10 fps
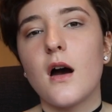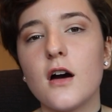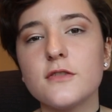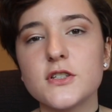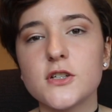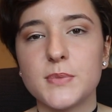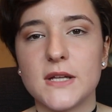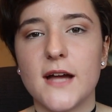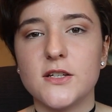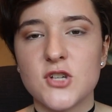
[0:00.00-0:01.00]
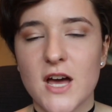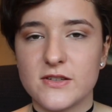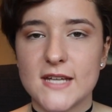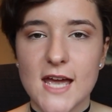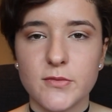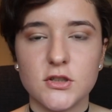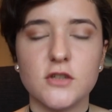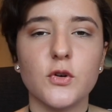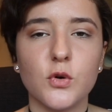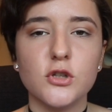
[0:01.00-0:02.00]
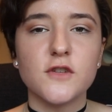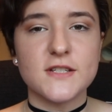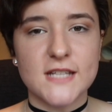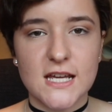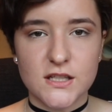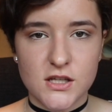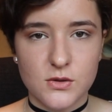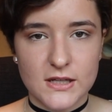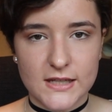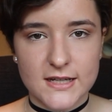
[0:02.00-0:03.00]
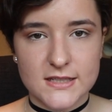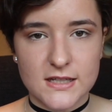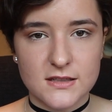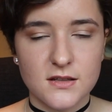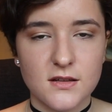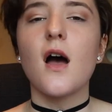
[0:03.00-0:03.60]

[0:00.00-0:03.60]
After your plan, you should have a table of all of the data that you collected.